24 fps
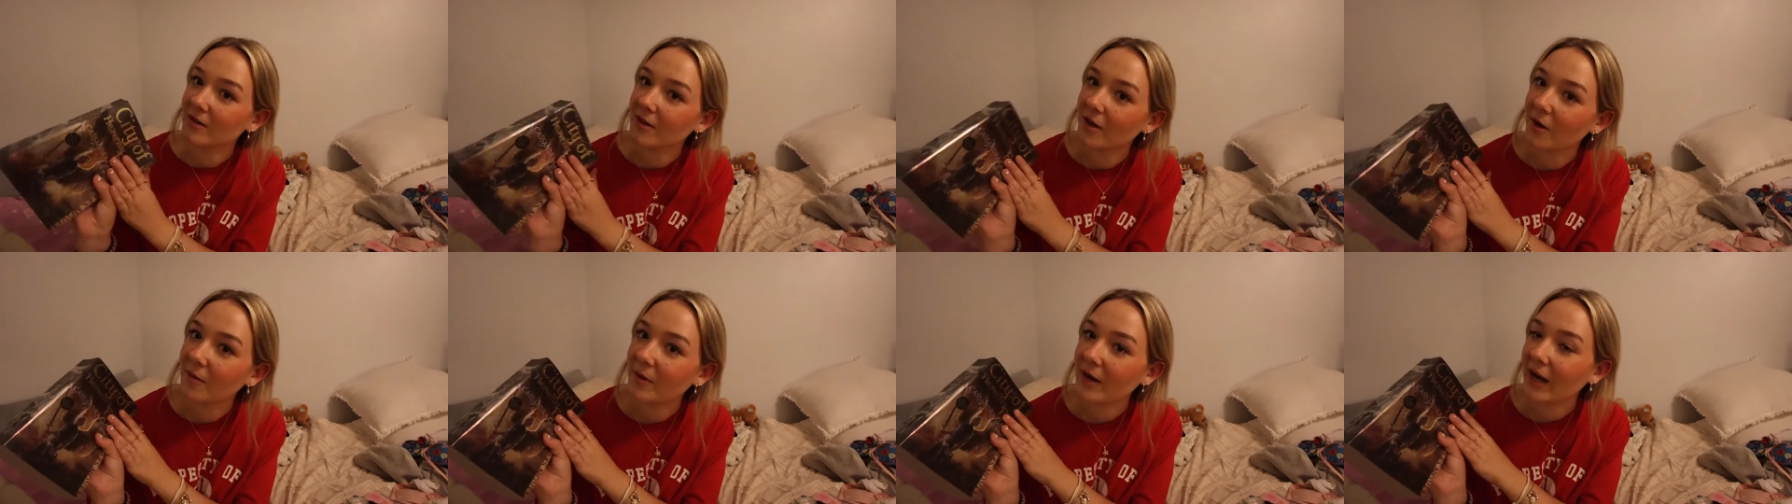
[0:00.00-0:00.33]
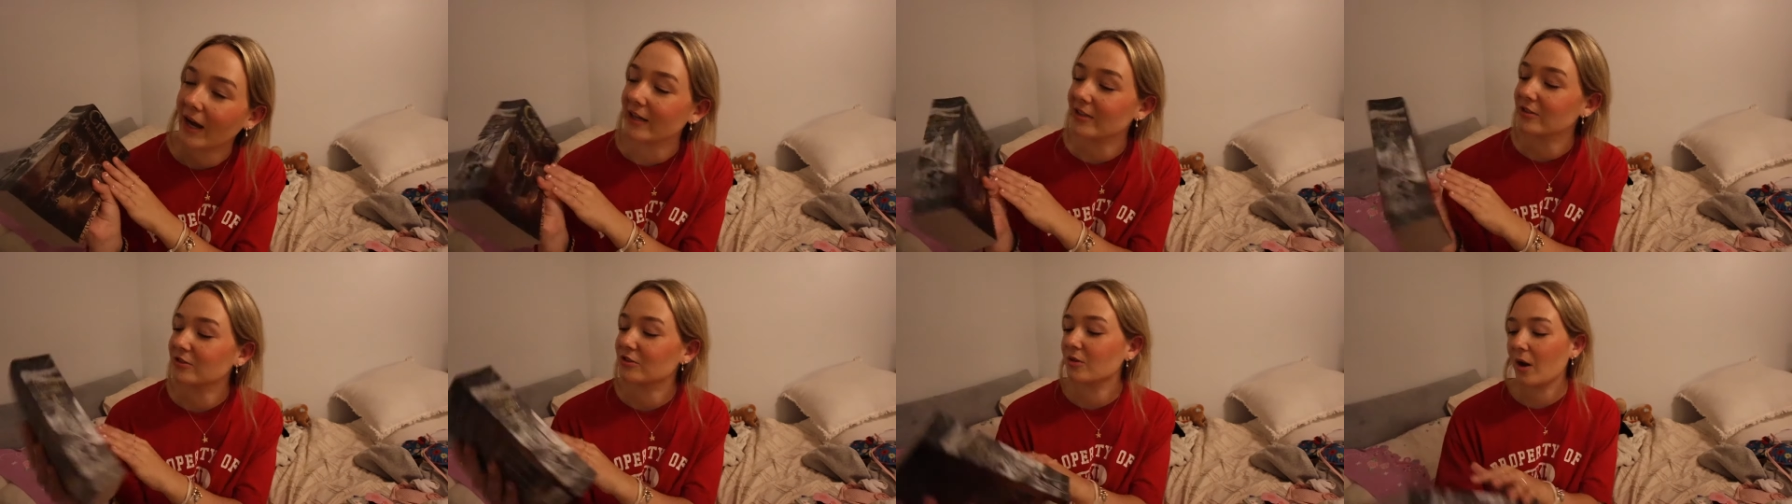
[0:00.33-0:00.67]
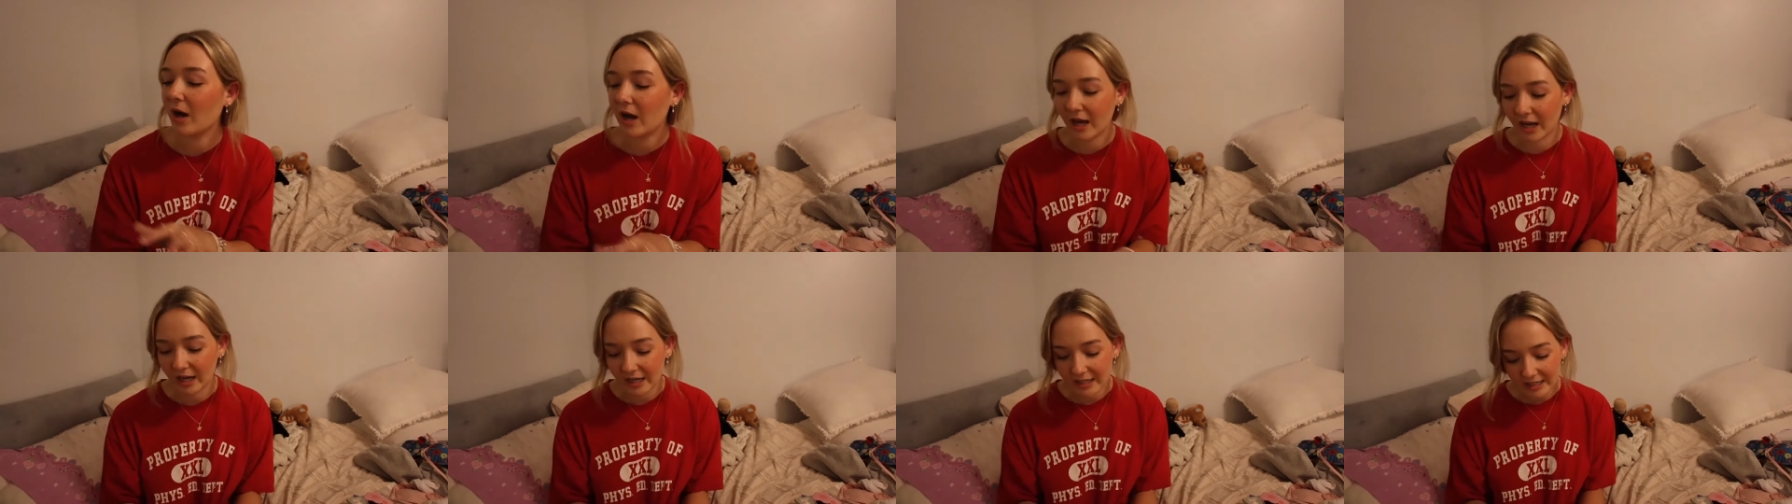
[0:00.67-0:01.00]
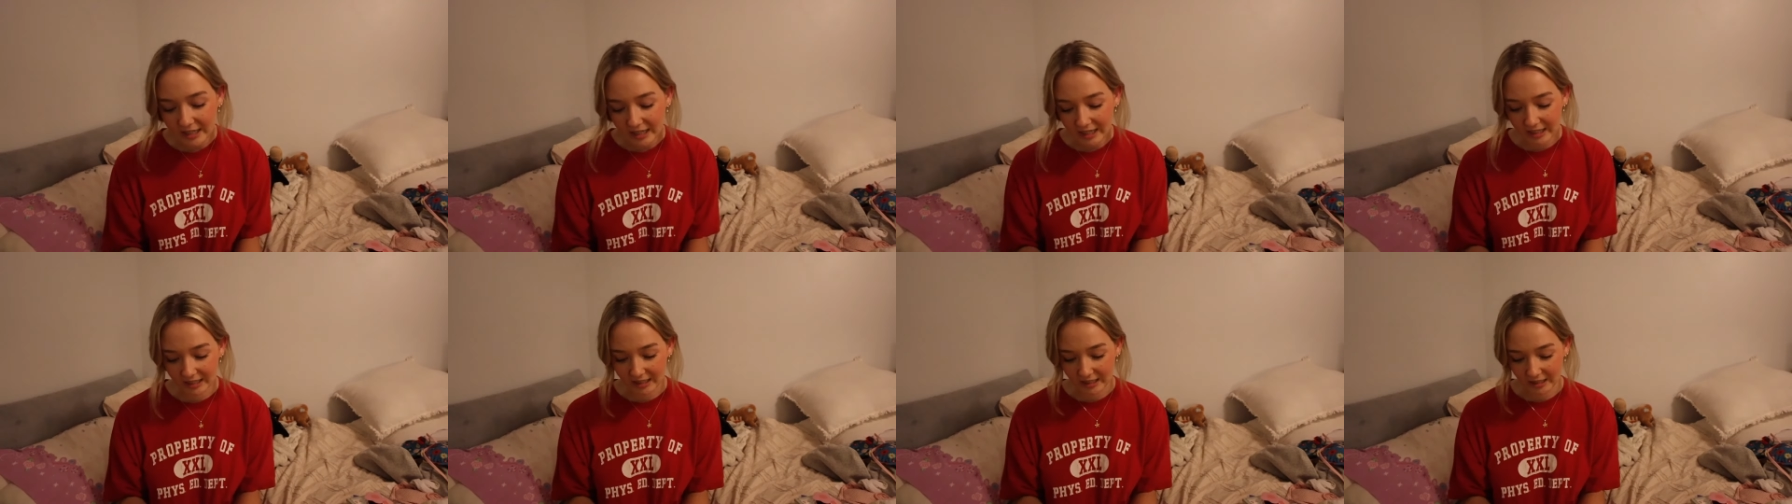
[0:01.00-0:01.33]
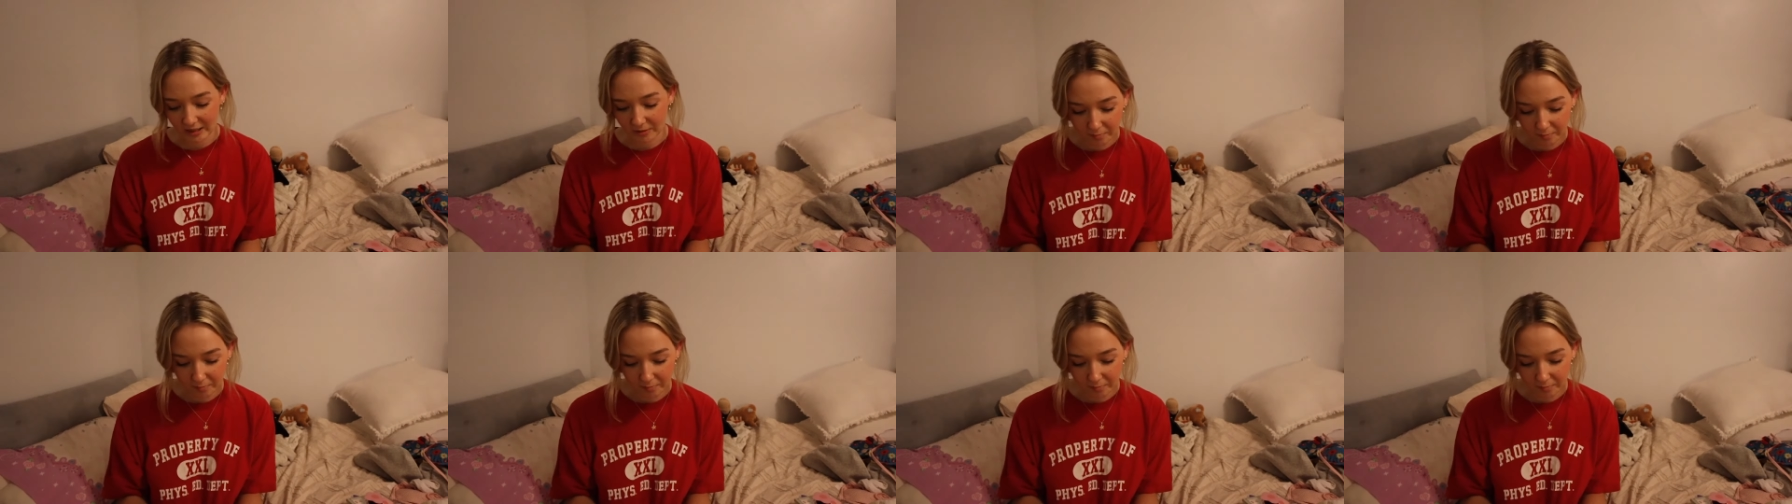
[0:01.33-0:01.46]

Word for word: Okay, so I am